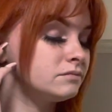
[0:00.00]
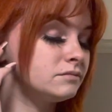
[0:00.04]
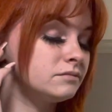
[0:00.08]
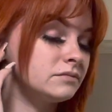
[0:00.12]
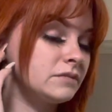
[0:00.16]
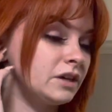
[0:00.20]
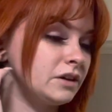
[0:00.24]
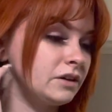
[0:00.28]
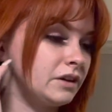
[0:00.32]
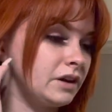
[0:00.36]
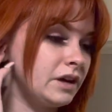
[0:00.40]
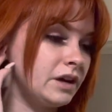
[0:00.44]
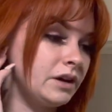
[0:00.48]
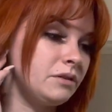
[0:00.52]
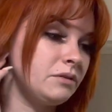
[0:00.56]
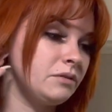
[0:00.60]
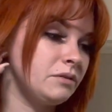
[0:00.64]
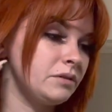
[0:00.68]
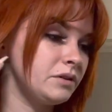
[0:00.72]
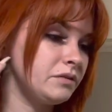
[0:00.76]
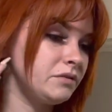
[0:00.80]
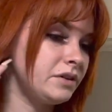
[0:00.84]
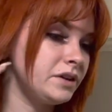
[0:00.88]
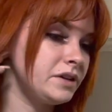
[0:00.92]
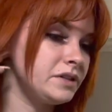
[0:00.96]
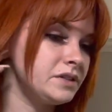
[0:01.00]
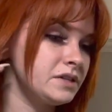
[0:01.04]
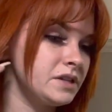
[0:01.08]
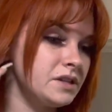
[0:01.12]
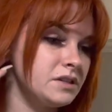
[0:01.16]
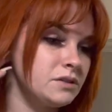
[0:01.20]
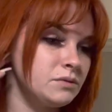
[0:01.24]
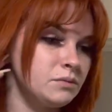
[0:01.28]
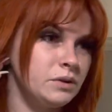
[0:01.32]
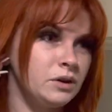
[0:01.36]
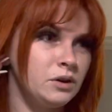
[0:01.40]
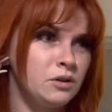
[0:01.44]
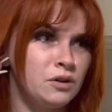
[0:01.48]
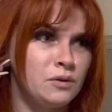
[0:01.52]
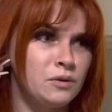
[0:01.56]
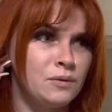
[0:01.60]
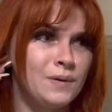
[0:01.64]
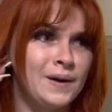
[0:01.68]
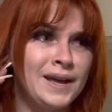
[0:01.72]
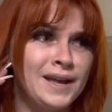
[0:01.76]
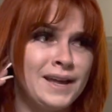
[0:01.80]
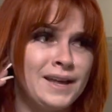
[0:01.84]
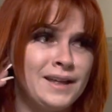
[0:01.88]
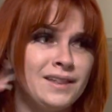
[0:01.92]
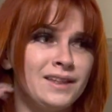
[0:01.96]
I don't know how I want to phrase this, whittle
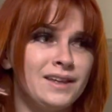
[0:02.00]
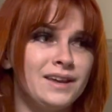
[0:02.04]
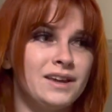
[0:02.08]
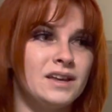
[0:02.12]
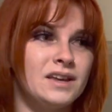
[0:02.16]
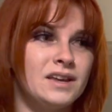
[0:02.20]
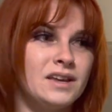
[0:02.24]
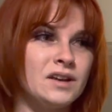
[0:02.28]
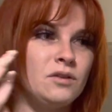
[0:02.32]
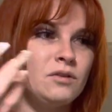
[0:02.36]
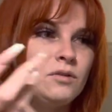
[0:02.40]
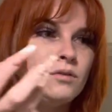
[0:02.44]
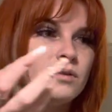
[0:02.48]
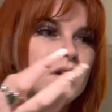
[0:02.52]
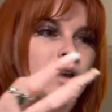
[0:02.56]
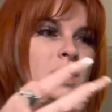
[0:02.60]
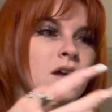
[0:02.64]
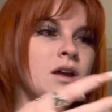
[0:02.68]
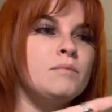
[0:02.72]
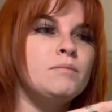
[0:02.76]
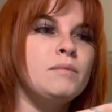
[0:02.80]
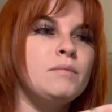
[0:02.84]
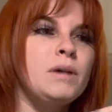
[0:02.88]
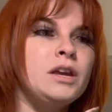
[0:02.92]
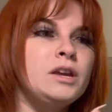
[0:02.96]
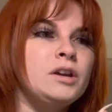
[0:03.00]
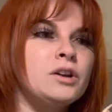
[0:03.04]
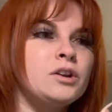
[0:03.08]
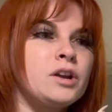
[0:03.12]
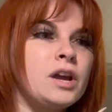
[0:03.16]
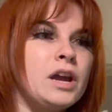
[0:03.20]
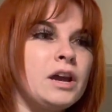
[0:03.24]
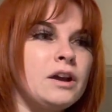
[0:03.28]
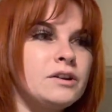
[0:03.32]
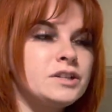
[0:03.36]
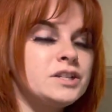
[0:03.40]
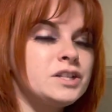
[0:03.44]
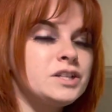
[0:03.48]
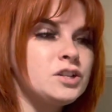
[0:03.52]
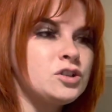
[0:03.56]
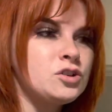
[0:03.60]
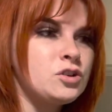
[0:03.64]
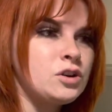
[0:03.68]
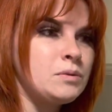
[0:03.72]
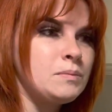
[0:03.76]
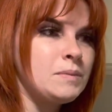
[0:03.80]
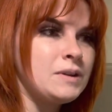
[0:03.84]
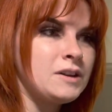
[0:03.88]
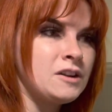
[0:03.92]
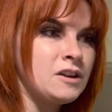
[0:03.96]
away. Like it'll make your keratin
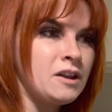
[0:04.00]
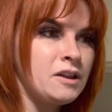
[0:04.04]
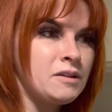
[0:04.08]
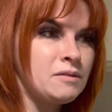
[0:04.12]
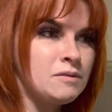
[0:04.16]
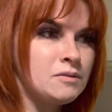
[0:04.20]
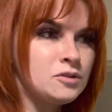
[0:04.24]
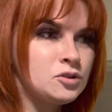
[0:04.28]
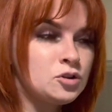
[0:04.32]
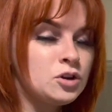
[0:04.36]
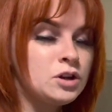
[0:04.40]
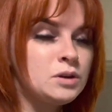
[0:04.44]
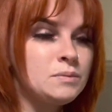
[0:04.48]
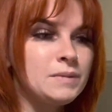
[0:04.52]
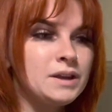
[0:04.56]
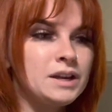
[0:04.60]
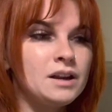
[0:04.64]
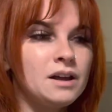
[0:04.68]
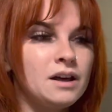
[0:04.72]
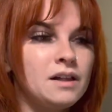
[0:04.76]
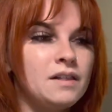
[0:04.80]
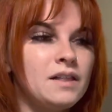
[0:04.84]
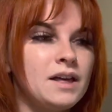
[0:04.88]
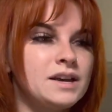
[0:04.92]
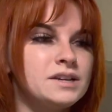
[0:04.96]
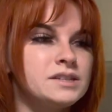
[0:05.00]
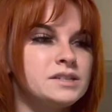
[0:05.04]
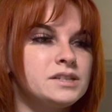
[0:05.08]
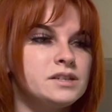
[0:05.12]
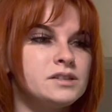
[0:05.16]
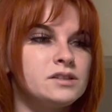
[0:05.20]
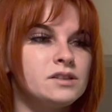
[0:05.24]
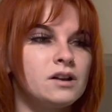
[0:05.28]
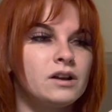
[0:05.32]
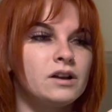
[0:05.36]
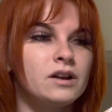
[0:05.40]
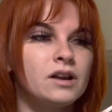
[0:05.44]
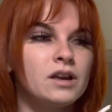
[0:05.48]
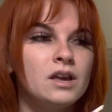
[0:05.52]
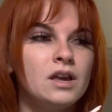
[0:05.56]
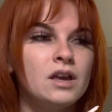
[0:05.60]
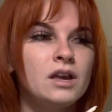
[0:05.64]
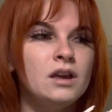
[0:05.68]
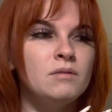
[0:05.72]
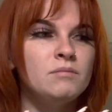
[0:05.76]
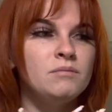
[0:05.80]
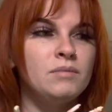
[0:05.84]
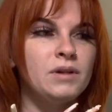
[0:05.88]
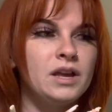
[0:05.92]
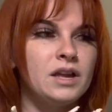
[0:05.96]
treatment not last as long.
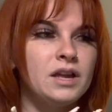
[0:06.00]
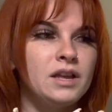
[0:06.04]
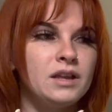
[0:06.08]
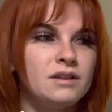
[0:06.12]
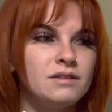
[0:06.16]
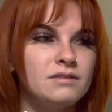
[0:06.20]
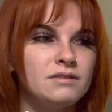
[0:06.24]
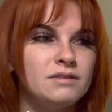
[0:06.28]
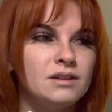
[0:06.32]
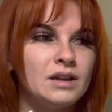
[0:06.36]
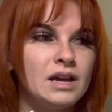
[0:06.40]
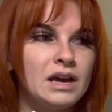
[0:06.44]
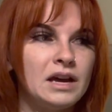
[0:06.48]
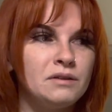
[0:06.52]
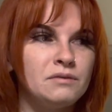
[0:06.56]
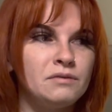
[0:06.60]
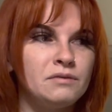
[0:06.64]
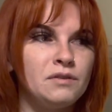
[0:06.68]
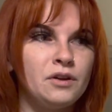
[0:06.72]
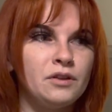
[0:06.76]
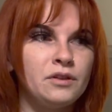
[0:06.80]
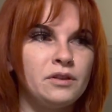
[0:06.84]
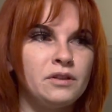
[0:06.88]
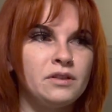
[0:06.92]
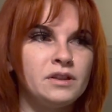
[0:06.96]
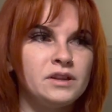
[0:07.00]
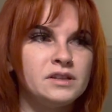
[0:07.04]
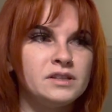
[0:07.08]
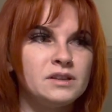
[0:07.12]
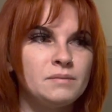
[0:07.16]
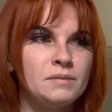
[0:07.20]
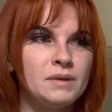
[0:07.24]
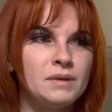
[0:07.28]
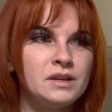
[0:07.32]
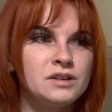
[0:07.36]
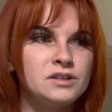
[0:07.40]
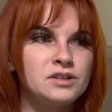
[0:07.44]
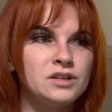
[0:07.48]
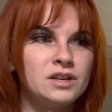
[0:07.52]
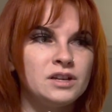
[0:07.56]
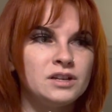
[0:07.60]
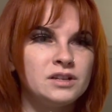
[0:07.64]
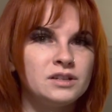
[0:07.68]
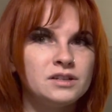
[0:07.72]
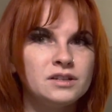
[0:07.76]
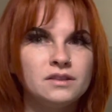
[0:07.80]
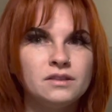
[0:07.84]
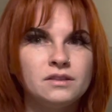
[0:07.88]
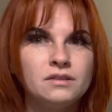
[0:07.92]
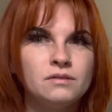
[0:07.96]
But out of all the things I
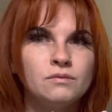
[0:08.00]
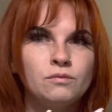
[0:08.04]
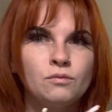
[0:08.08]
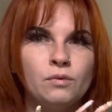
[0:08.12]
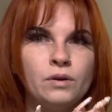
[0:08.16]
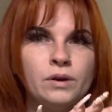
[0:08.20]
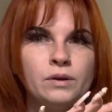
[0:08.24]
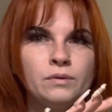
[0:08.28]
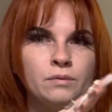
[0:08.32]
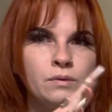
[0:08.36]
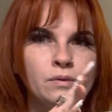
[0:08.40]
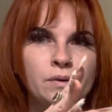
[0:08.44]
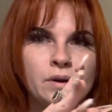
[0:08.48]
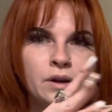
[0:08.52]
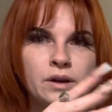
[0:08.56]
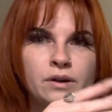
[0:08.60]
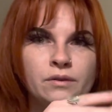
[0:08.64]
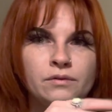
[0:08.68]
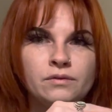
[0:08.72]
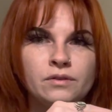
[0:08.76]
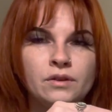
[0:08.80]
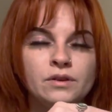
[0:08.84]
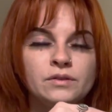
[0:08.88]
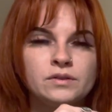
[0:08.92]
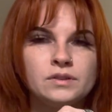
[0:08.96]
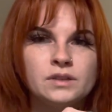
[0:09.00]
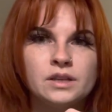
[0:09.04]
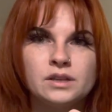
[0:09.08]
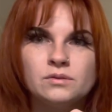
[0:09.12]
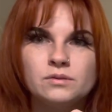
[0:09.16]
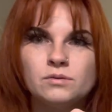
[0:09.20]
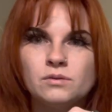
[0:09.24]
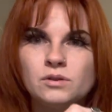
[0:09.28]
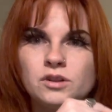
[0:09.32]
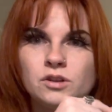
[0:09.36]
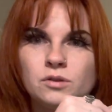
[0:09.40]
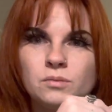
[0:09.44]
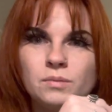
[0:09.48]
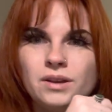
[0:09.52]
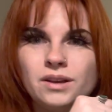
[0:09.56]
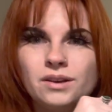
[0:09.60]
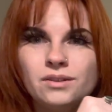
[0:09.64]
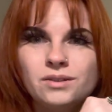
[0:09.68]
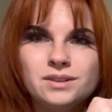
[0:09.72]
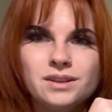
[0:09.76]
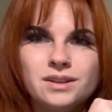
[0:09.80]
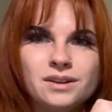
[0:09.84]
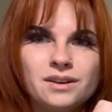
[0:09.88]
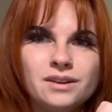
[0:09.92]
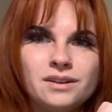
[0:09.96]
mentioned, what of those things would you be
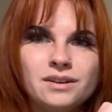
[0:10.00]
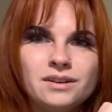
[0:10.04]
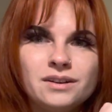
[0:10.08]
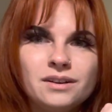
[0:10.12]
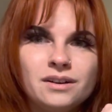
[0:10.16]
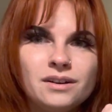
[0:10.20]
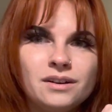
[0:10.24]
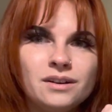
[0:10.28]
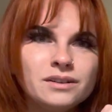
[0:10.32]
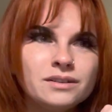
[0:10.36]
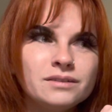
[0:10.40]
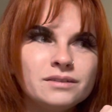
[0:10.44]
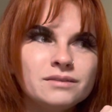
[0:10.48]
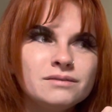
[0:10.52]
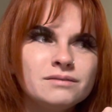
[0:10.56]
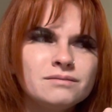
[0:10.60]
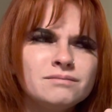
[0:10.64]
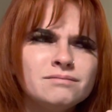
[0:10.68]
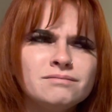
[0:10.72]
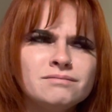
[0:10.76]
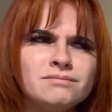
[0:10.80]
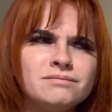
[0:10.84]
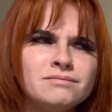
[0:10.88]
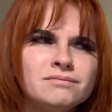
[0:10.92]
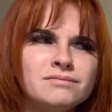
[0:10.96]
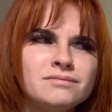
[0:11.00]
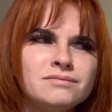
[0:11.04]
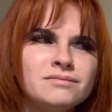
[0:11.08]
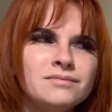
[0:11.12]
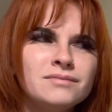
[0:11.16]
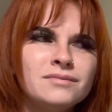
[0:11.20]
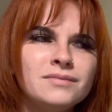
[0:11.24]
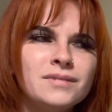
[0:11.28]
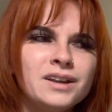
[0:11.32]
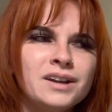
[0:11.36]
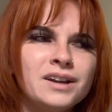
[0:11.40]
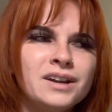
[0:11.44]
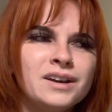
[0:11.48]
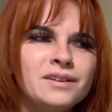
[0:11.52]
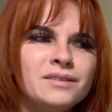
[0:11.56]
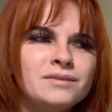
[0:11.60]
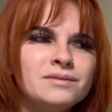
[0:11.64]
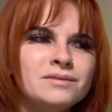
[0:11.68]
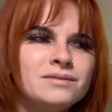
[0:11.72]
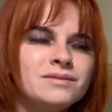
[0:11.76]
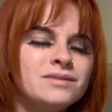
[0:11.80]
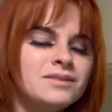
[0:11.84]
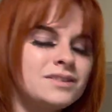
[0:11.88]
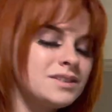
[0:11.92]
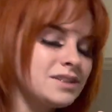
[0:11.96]
using on a dog? You know?
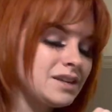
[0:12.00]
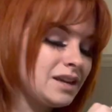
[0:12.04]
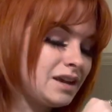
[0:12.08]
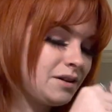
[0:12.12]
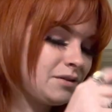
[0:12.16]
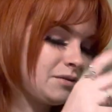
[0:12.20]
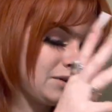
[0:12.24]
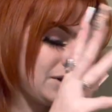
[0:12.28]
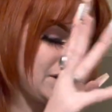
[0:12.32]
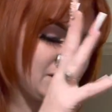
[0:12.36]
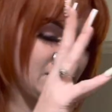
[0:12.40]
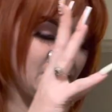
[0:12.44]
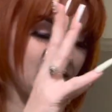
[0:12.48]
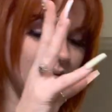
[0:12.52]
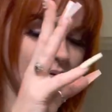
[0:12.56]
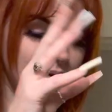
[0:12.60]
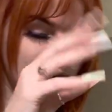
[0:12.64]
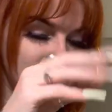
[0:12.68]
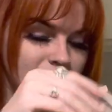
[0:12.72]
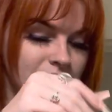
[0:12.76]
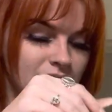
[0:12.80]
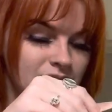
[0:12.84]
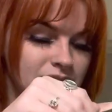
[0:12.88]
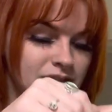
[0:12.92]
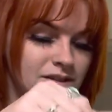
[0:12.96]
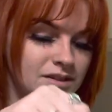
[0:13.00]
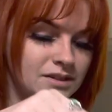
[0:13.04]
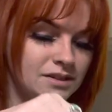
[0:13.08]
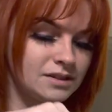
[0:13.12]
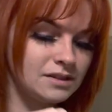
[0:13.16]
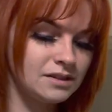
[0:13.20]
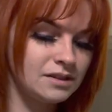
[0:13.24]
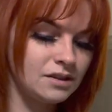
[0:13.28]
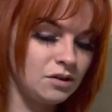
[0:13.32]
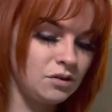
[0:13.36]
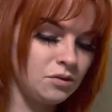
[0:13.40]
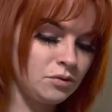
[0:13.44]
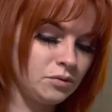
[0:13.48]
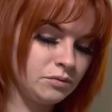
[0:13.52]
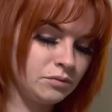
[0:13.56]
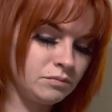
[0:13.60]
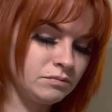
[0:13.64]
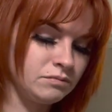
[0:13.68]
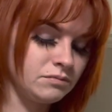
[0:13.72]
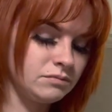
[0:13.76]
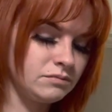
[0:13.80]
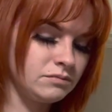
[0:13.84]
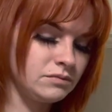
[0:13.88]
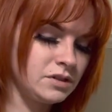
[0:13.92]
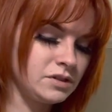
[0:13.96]
So anyway, that's a whole
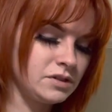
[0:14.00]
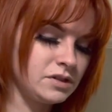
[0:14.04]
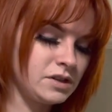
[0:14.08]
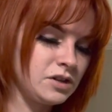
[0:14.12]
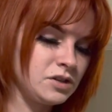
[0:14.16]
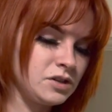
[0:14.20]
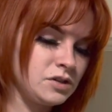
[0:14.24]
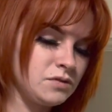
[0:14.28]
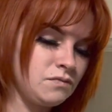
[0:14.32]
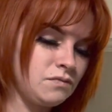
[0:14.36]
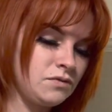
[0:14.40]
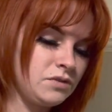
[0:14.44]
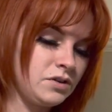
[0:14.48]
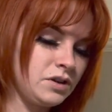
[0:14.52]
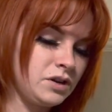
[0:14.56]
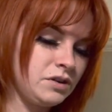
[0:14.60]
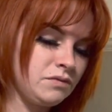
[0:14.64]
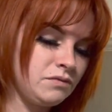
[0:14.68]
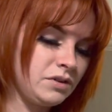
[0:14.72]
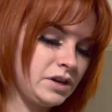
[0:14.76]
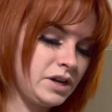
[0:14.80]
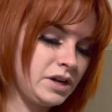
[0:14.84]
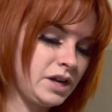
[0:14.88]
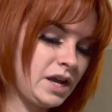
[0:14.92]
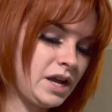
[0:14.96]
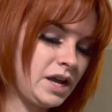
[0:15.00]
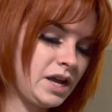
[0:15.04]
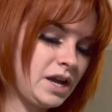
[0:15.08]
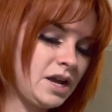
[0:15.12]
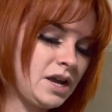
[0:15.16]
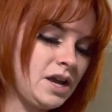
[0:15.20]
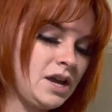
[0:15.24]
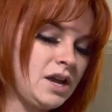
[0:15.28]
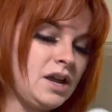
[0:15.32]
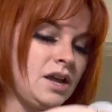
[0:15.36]
discussion for a different day.